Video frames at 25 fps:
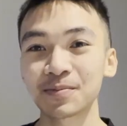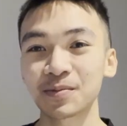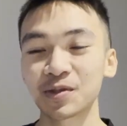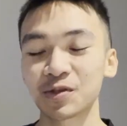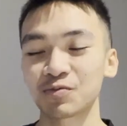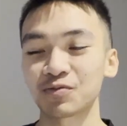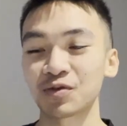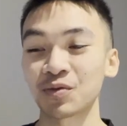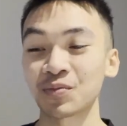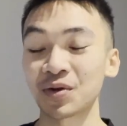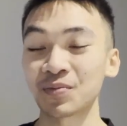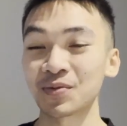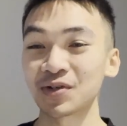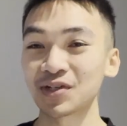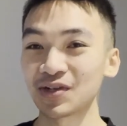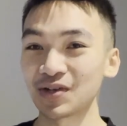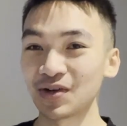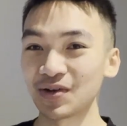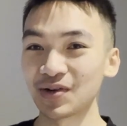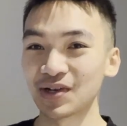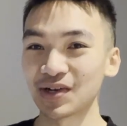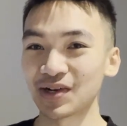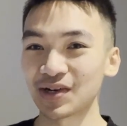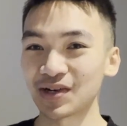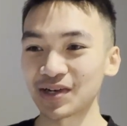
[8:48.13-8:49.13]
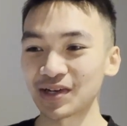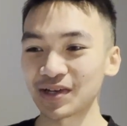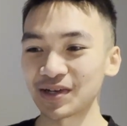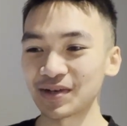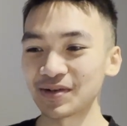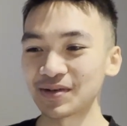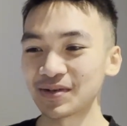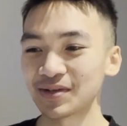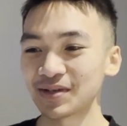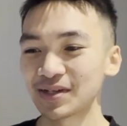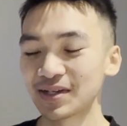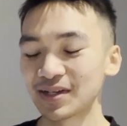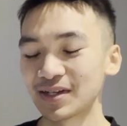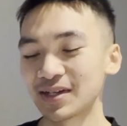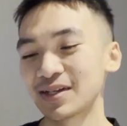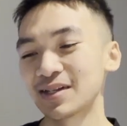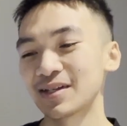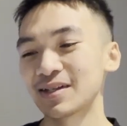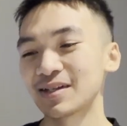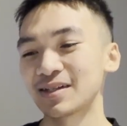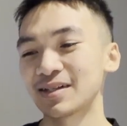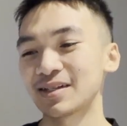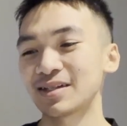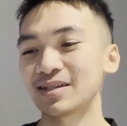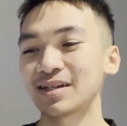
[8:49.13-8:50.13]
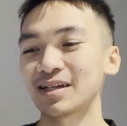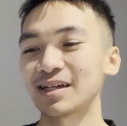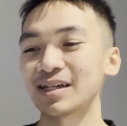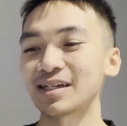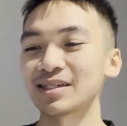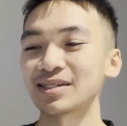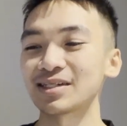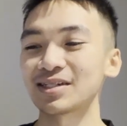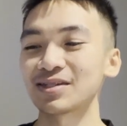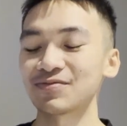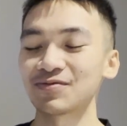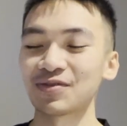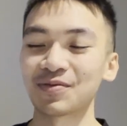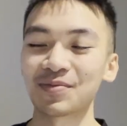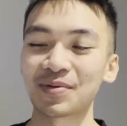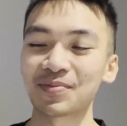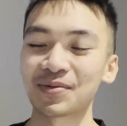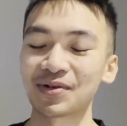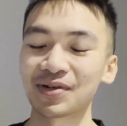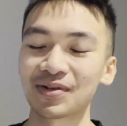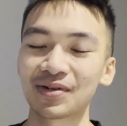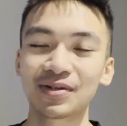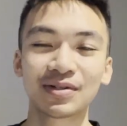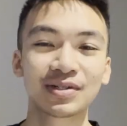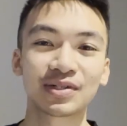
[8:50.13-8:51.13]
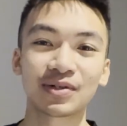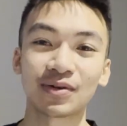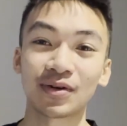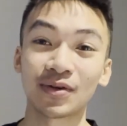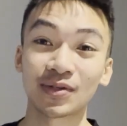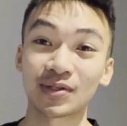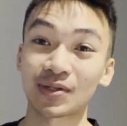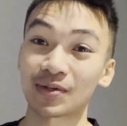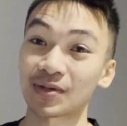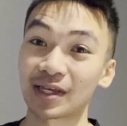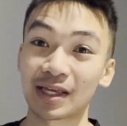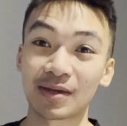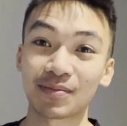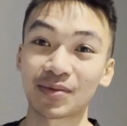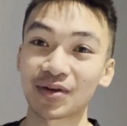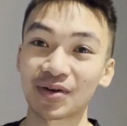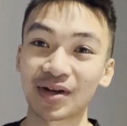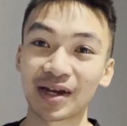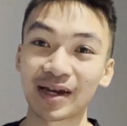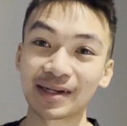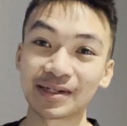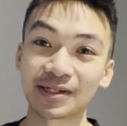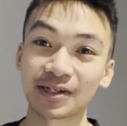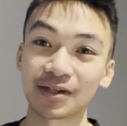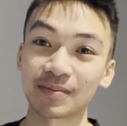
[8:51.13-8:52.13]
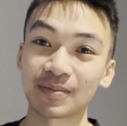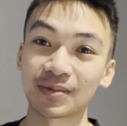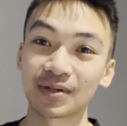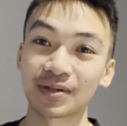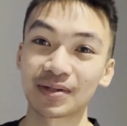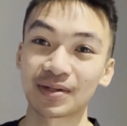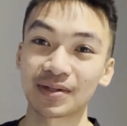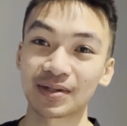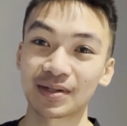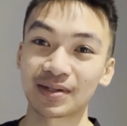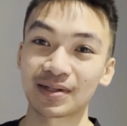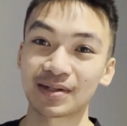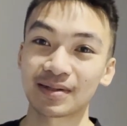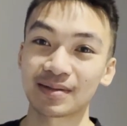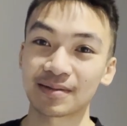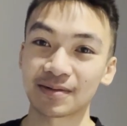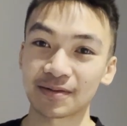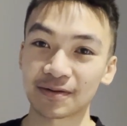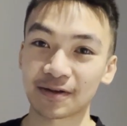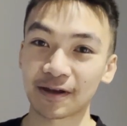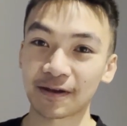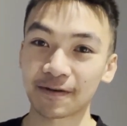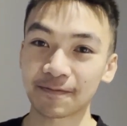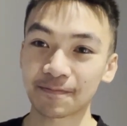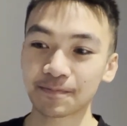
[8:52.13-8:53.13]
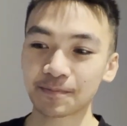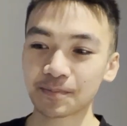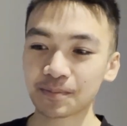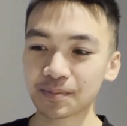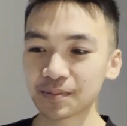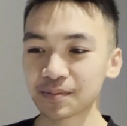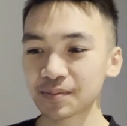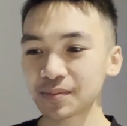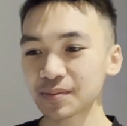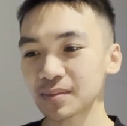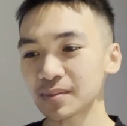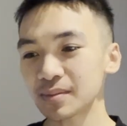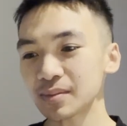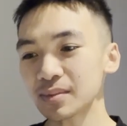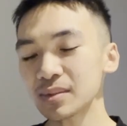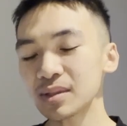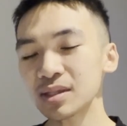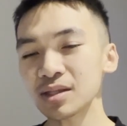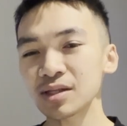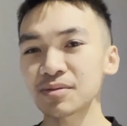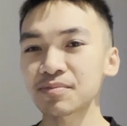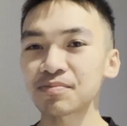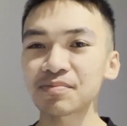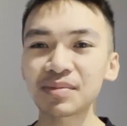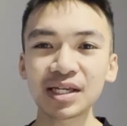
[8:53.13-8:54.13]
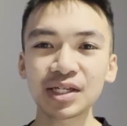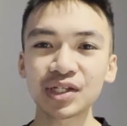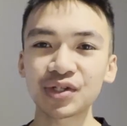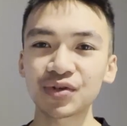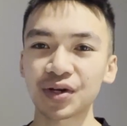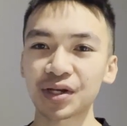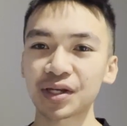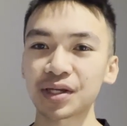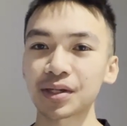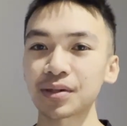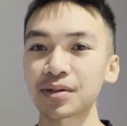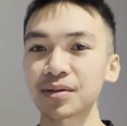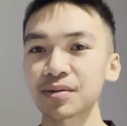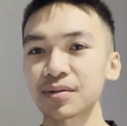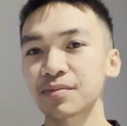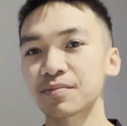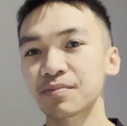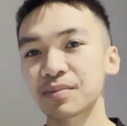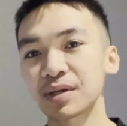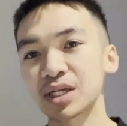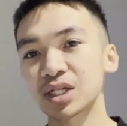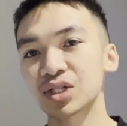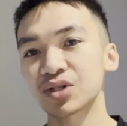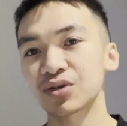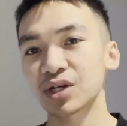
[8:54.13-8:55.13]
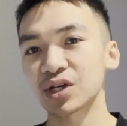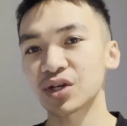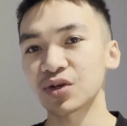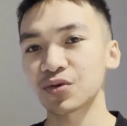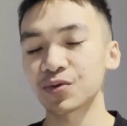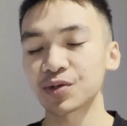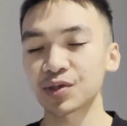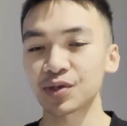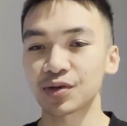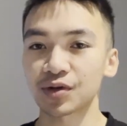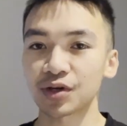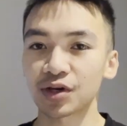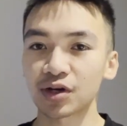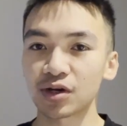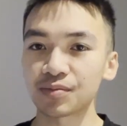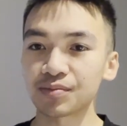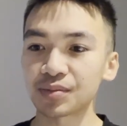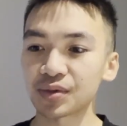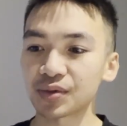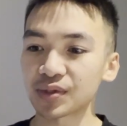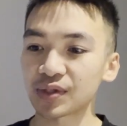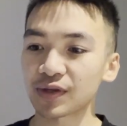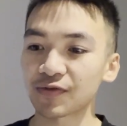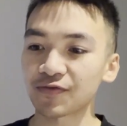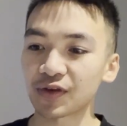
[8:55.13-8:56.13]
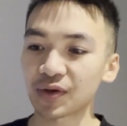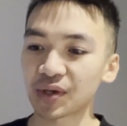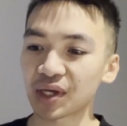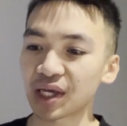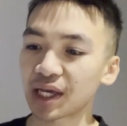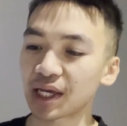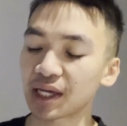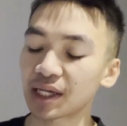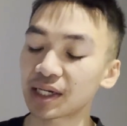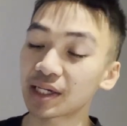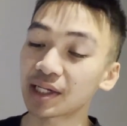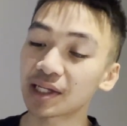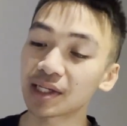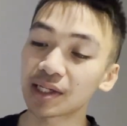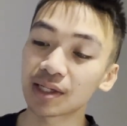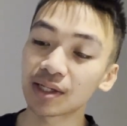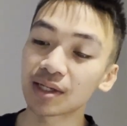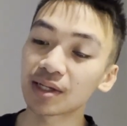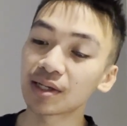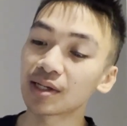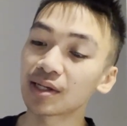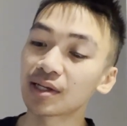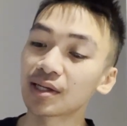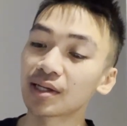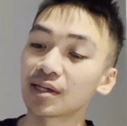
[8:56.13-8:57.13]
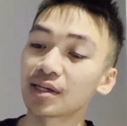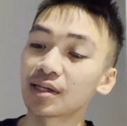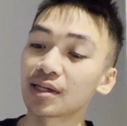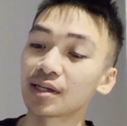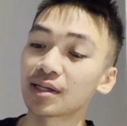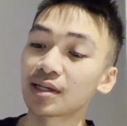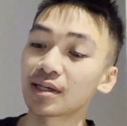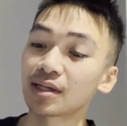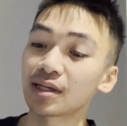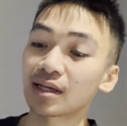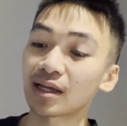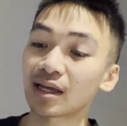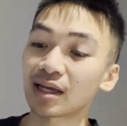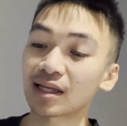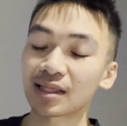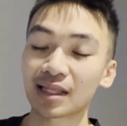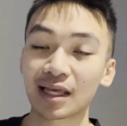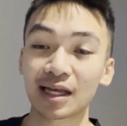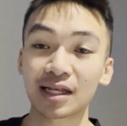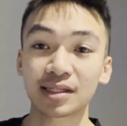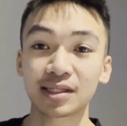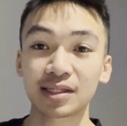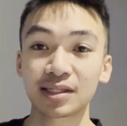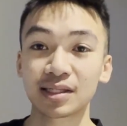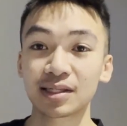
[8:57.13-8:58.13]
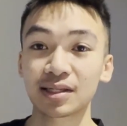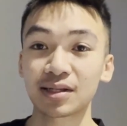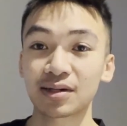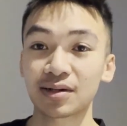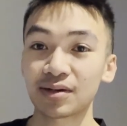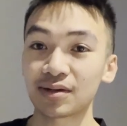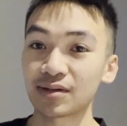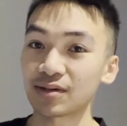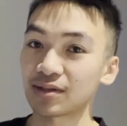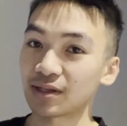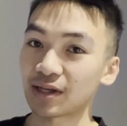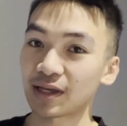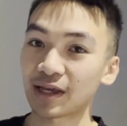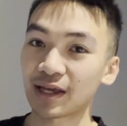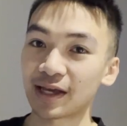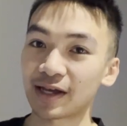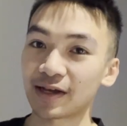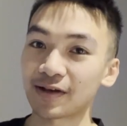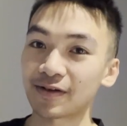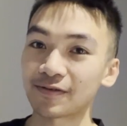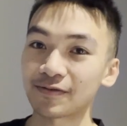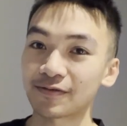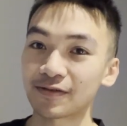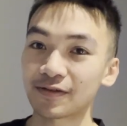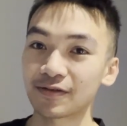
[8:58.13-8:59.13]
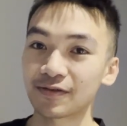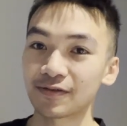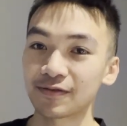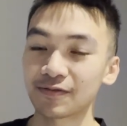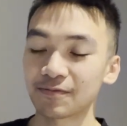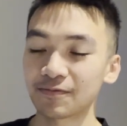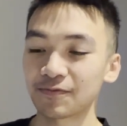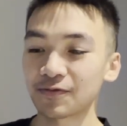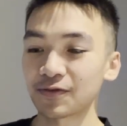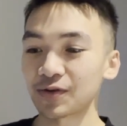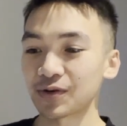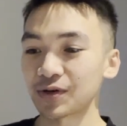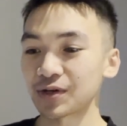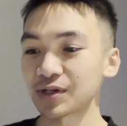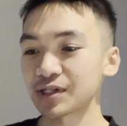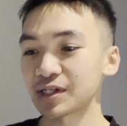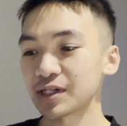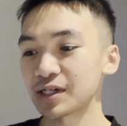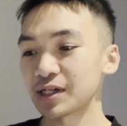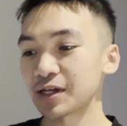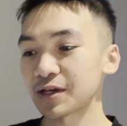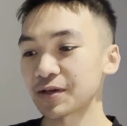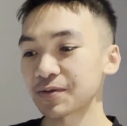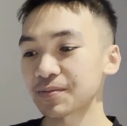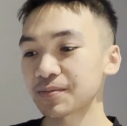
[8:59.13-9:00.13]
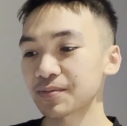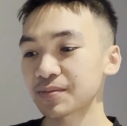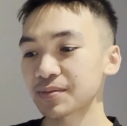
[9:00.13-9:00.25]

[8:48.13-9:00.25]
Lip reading: remember to do cardio, and remember to also keep your hand up. Okay, and be tricky with your combos if you can. And that's all I have for today.